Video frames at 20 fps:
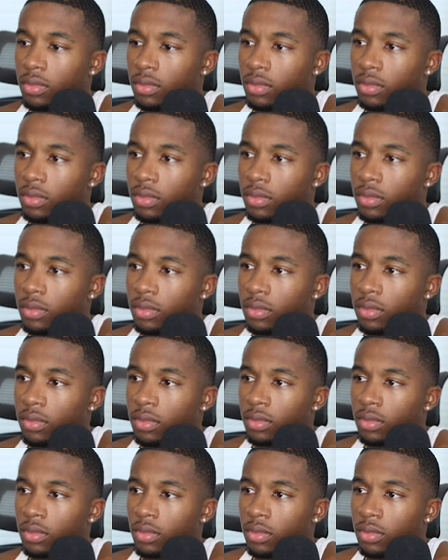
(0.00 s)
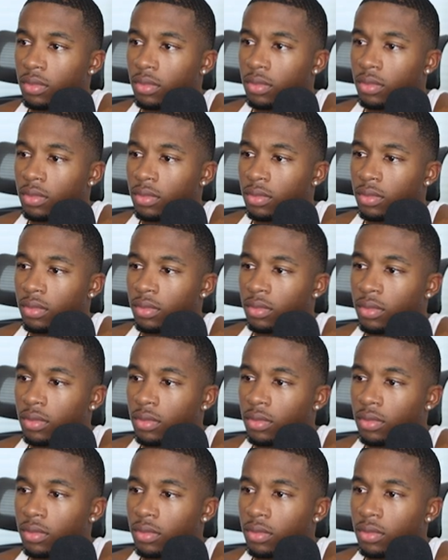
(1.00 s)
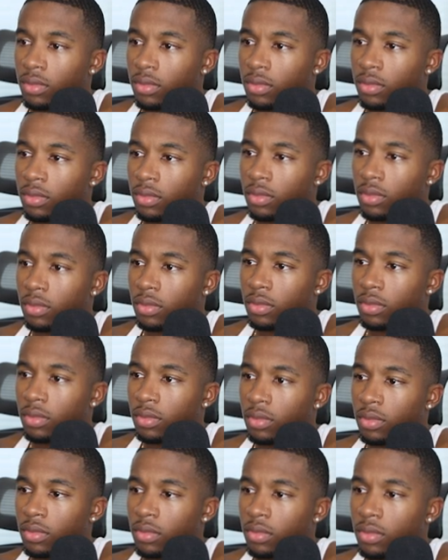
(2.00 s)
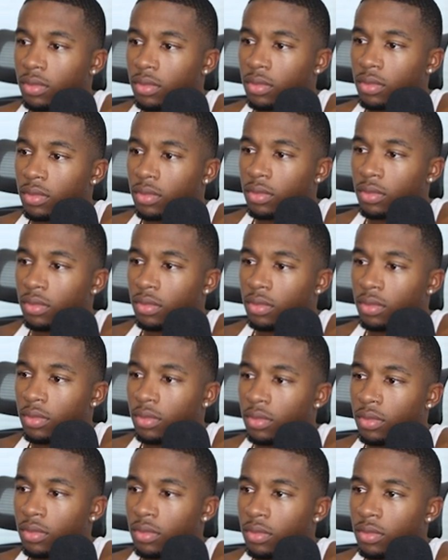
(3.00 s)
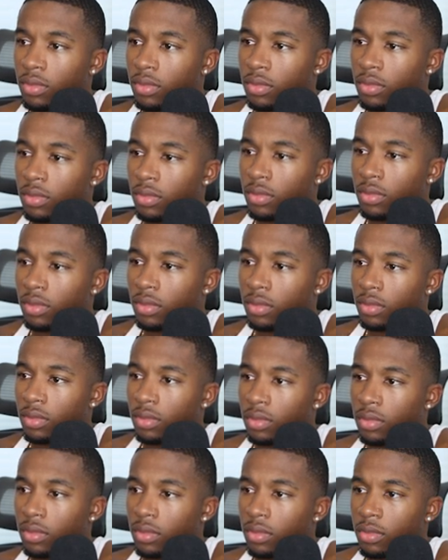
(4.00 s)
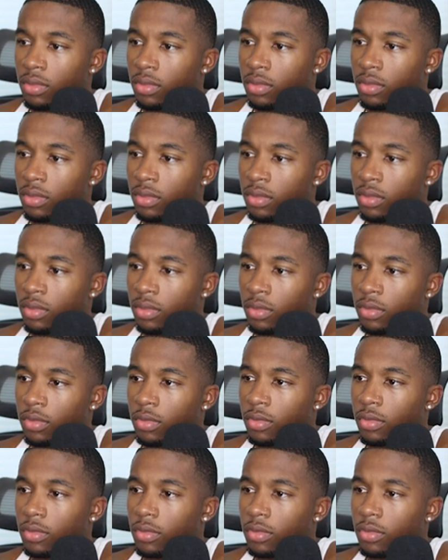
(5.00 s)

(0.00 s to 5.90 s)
No words are spoken by the person on screen.